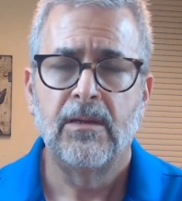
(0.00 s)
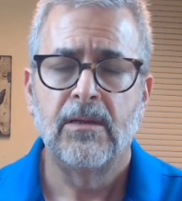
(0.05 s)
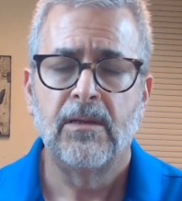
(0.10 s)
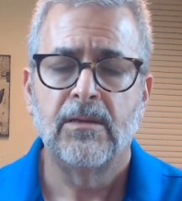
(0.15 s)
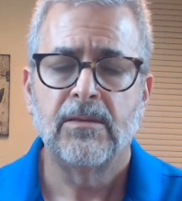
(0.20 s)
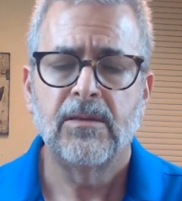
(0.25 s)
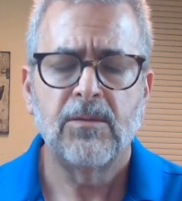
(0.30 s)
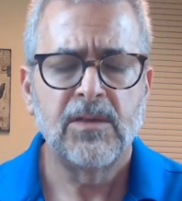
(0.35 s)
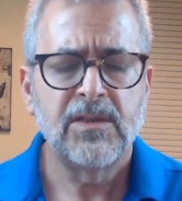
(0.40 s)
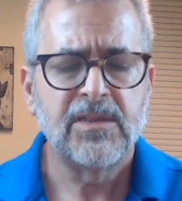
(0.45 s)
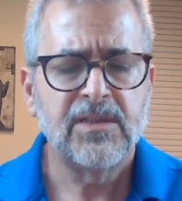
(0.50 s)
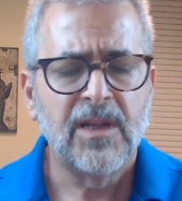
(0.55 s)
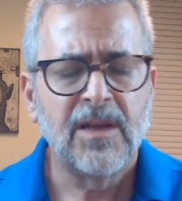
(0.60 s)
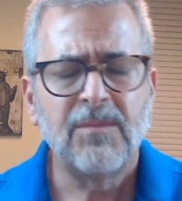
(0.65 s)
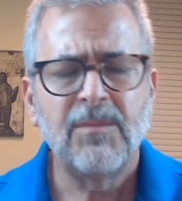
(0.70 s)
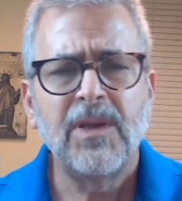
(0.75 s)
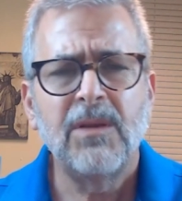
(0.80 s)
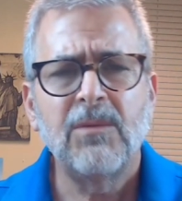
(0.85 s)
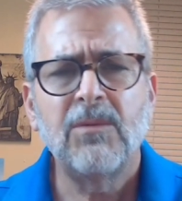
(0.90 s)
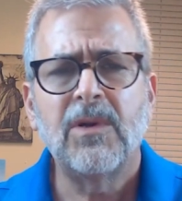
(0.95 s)
So what does that
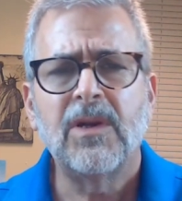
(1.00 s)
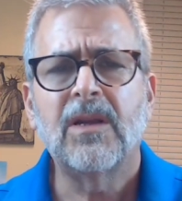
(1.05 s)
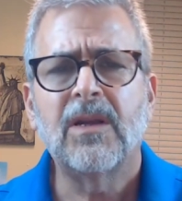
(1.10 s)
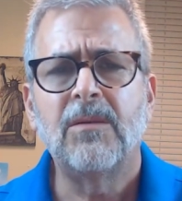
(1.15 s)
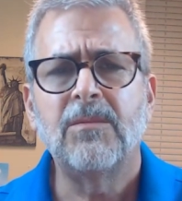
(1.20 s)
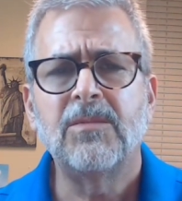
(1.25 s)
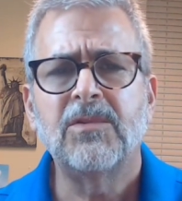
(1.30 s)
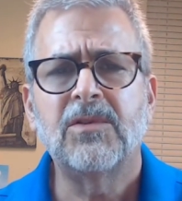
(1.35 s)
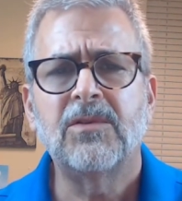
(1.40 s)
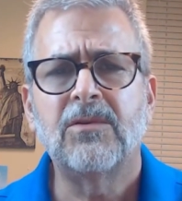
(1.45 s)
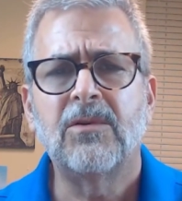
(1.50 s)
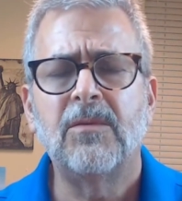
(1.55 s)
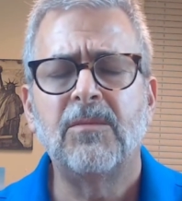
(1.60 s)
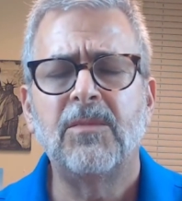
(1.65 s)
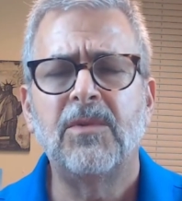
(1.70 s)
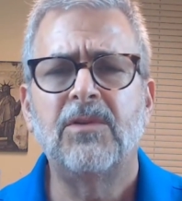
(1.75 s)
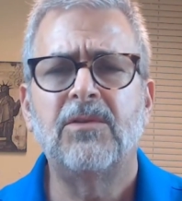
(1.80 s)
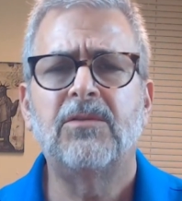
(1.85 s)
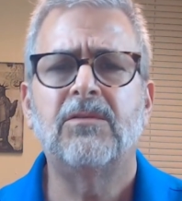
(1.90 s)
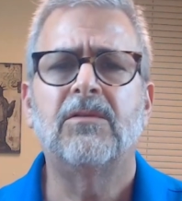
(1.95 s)
mean when it comes to our
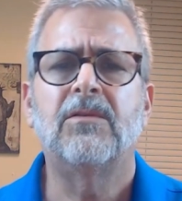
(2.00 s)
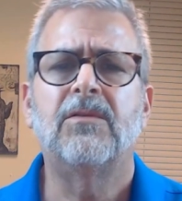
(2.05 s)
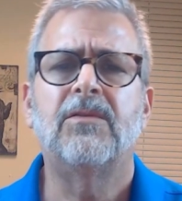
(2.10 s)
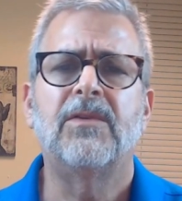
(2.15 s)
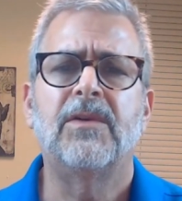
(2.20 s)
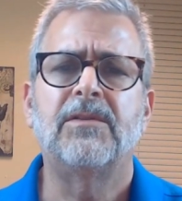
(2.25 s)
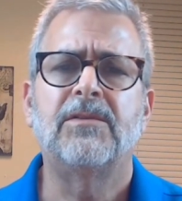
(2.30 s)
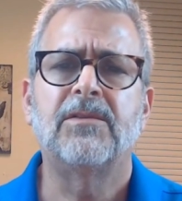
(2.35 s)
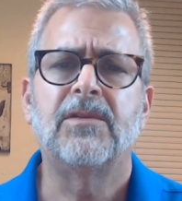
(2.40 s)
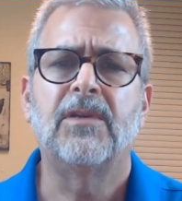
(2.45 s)
mutual funds?